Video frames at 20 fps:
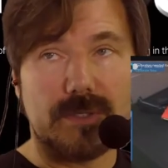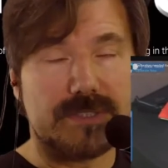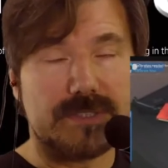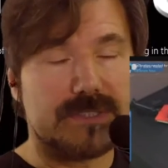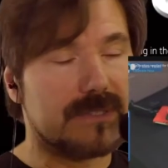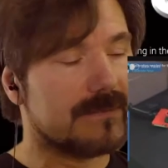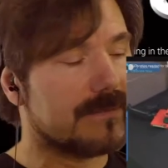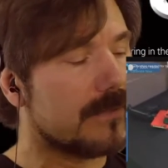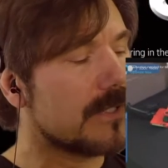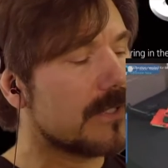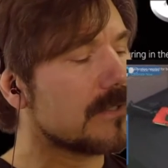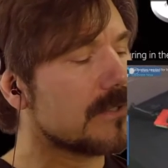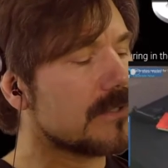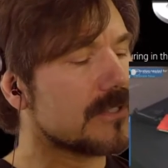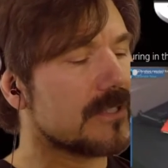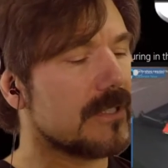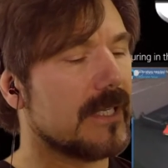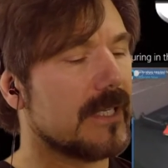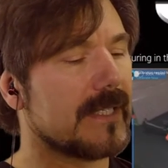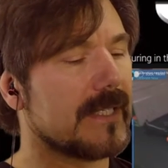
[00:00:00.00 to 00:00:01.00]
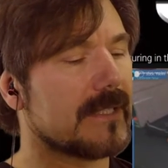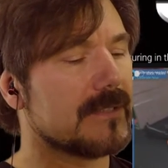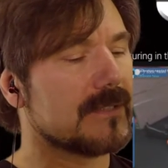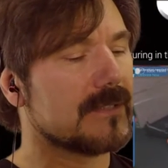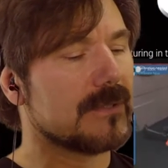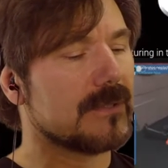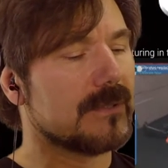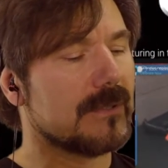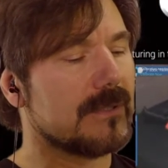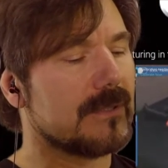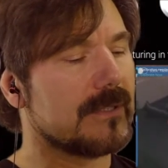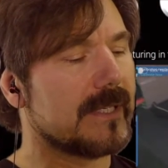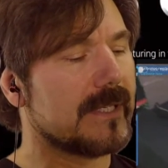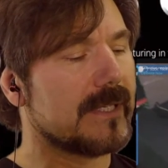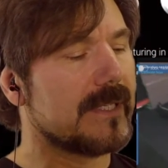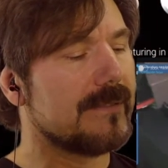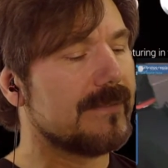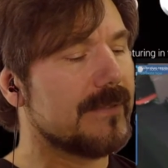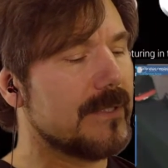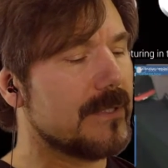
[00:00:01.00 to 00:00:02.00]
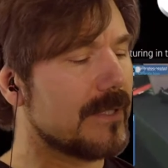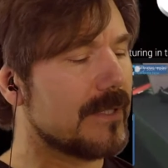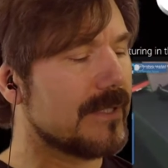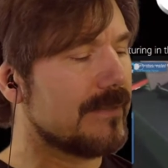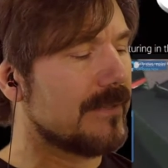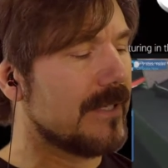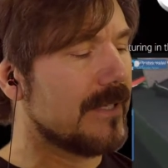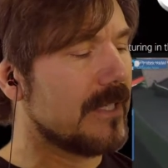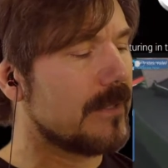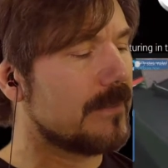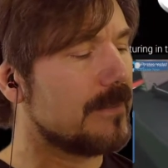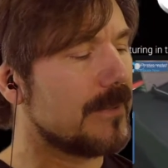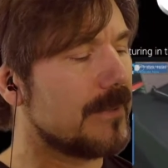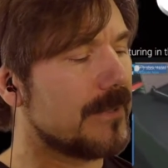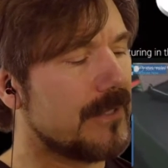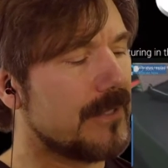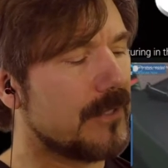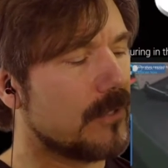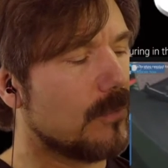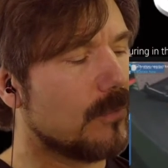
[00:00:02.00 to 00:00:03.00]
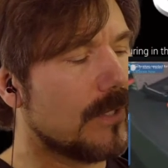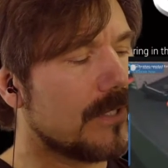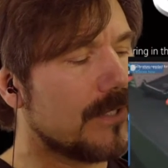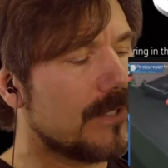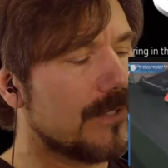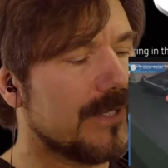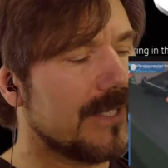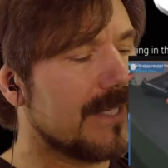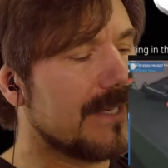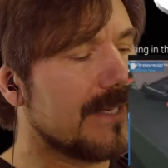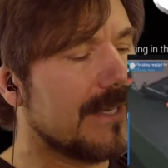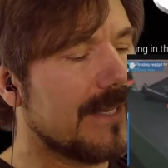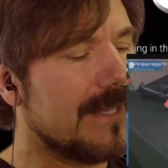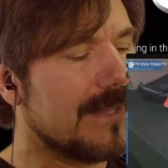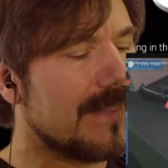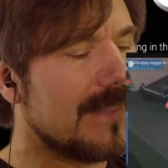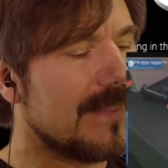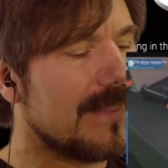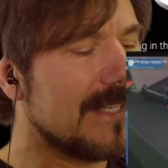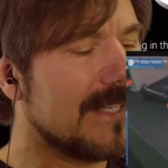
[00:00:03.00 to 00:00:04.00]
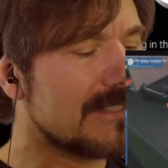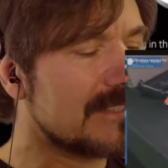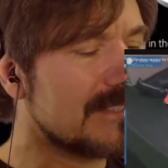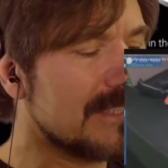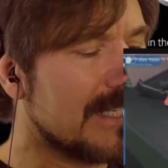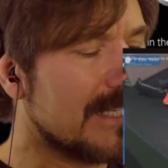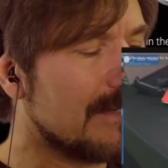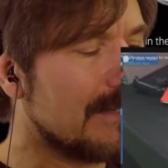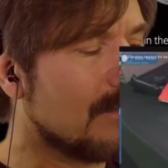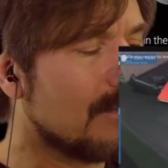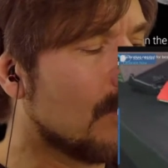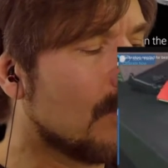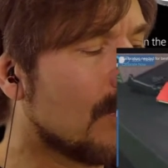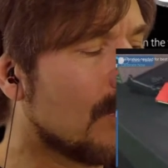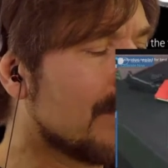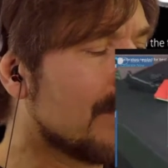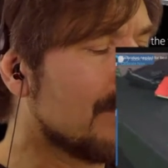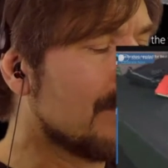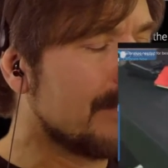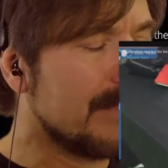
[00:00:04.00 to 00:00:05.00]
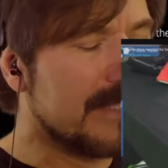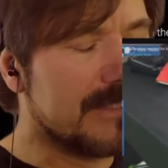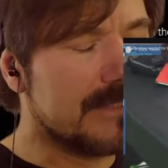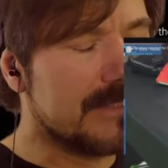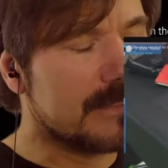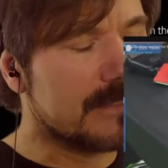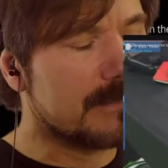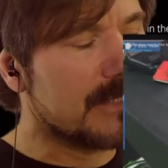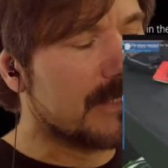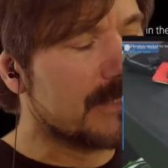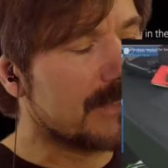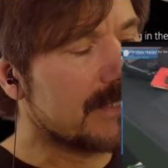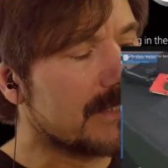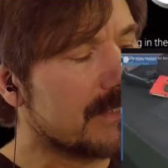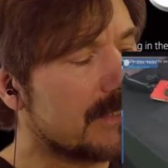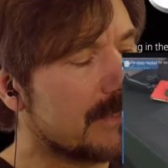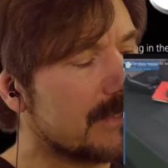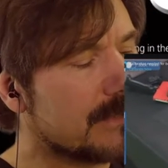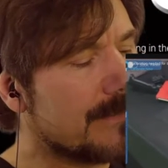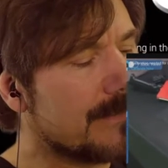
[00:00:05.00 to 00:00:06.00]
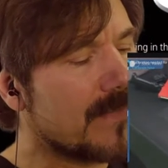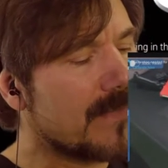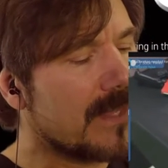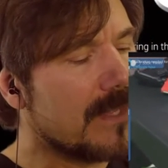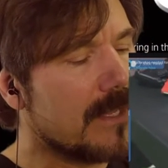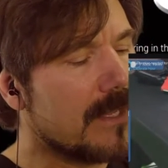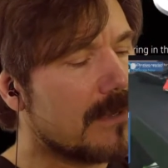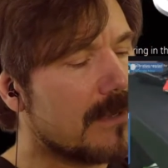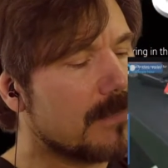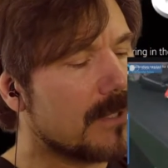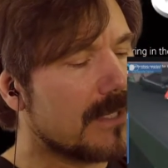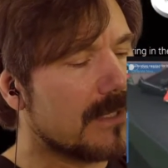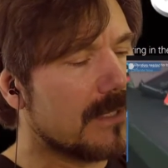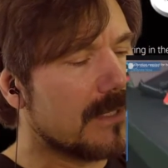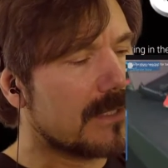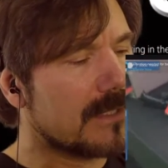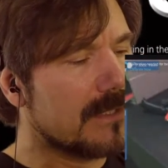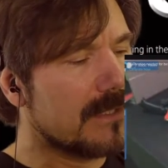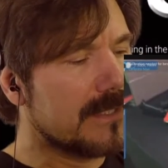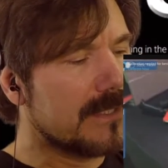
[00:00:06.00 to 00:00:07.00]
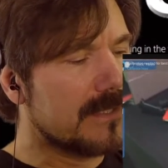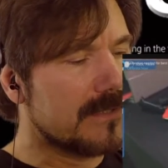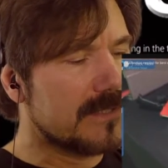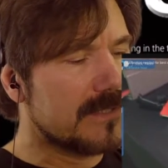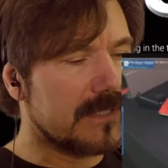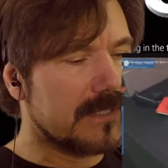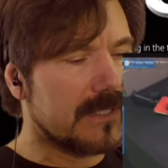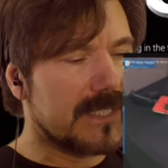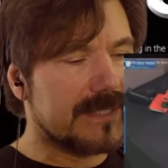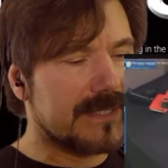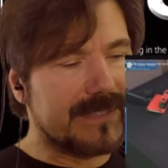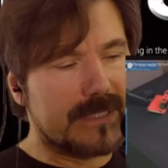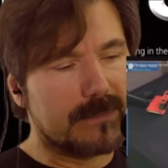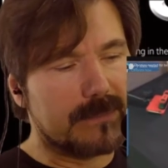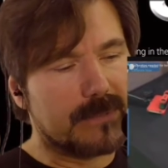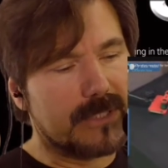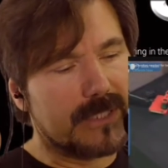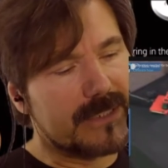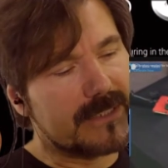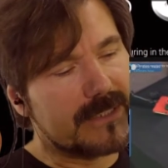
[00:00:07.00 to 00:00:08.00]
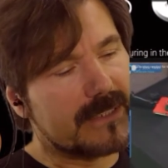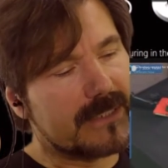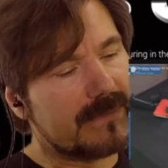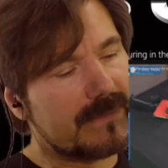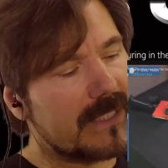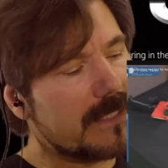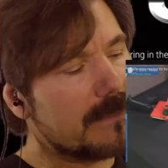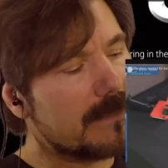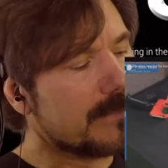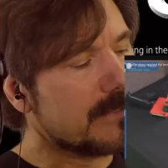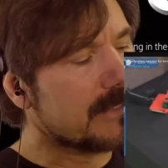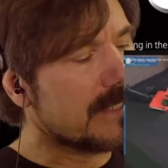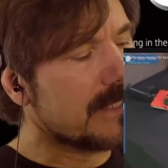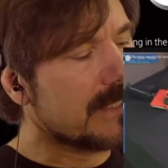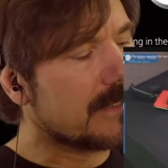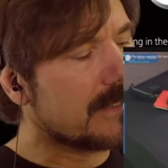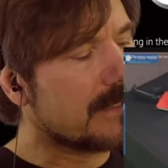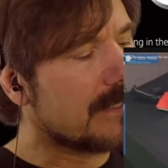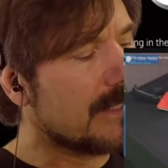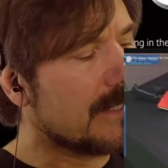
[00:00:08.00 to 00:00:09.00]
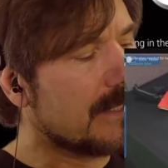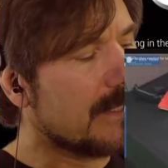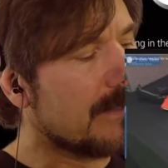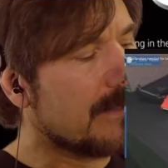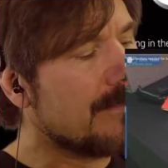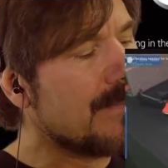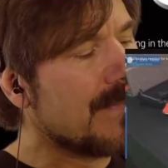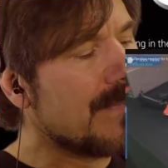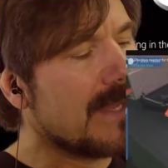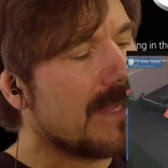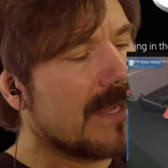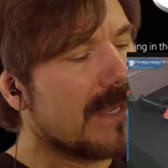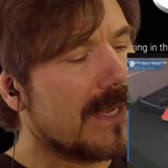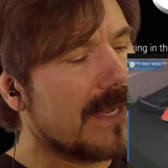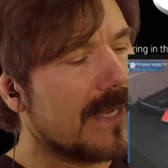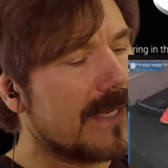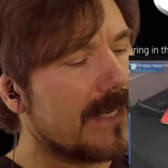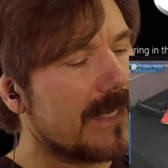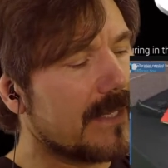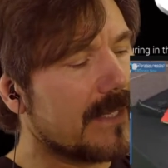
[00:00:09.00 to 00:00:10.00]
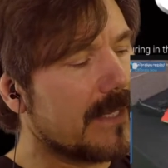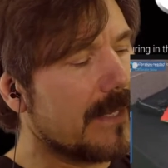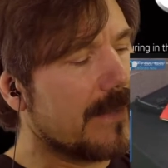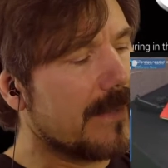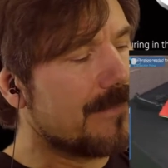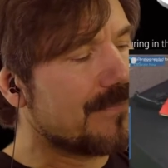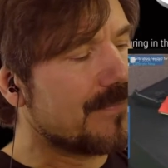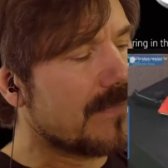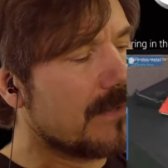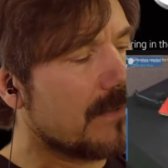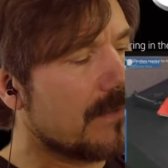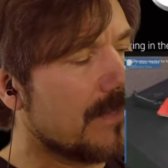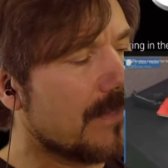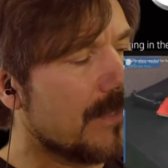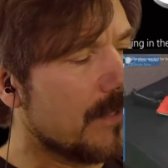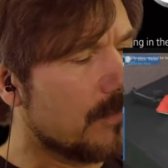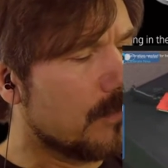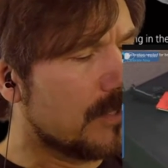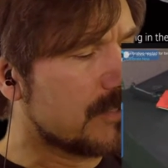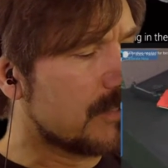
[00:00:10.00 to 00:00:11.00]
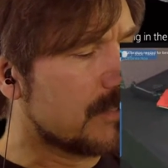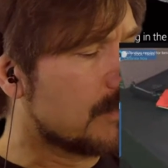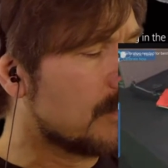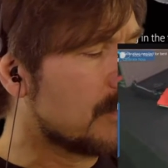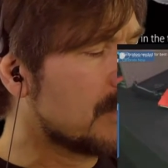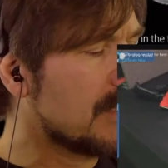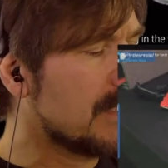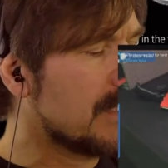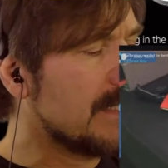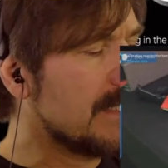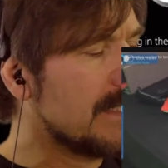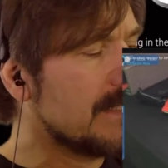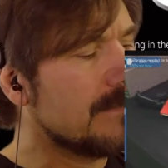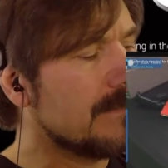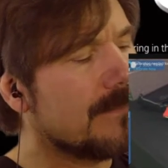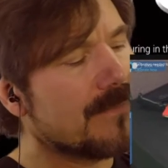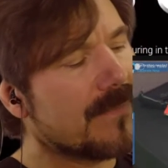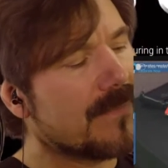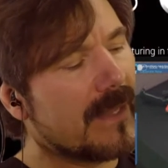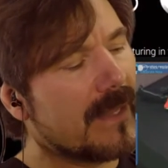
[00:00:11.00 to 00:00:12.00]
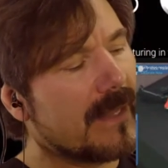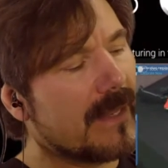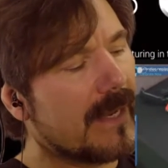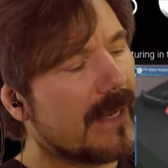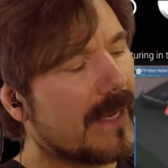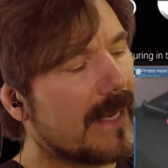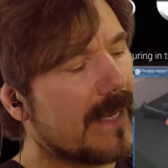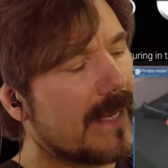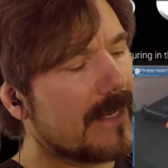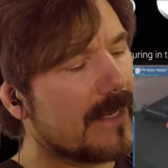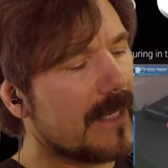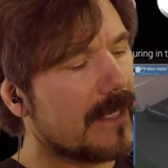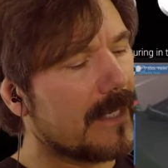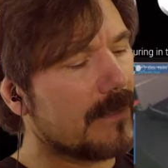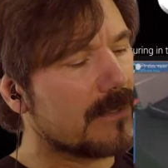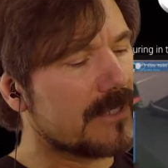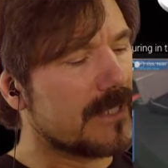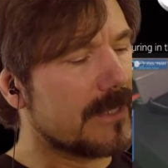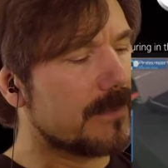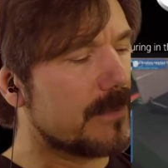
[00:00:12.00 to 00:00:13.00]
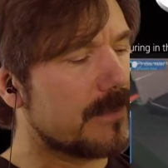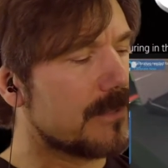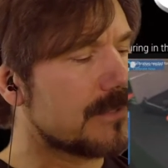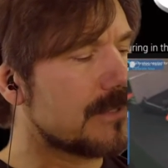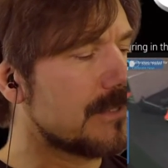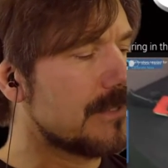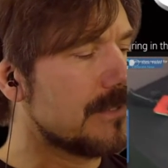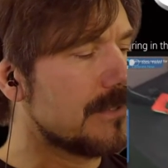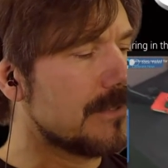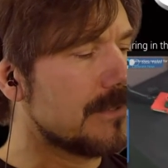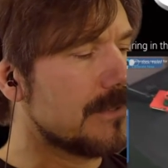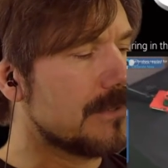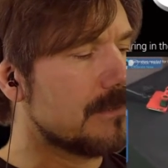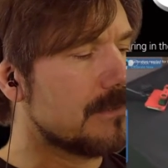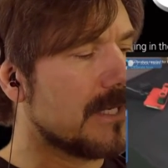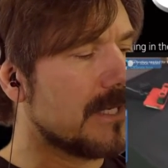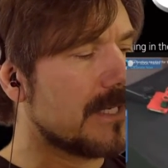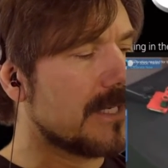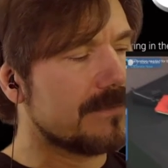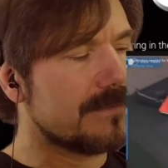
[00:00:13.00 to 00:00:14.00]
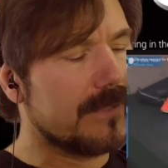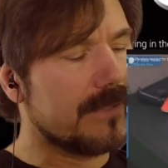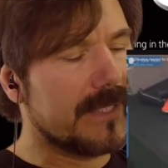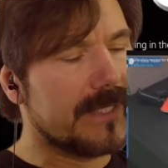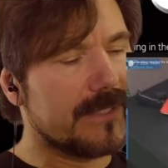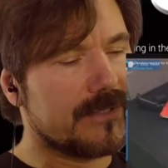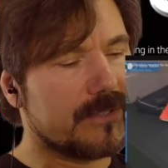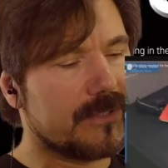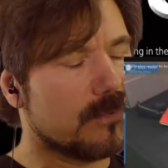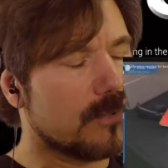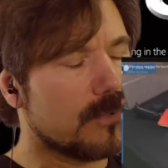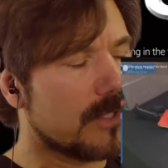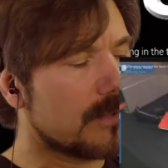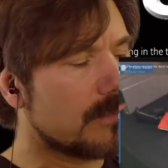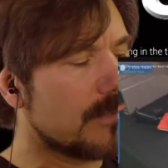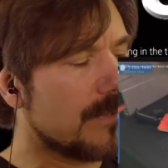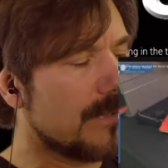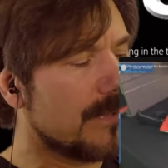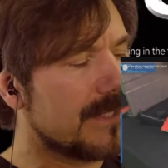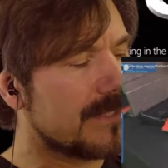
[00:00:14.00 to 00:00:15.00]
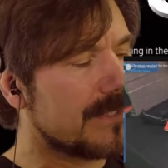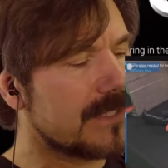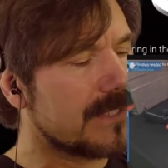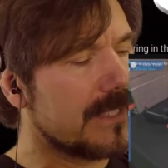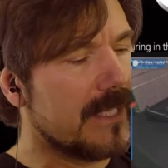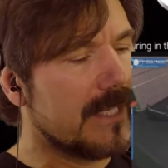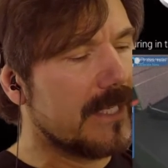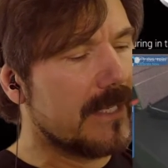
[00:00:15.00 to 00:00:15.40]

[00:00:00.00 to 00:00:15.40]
It's a vertical slide controller, and if you're a developer, you're aware that that's not one of the features built into it, but luckily there's a lot of enterprising developers out there, and there was a routine, and I was able to modify it to work with this.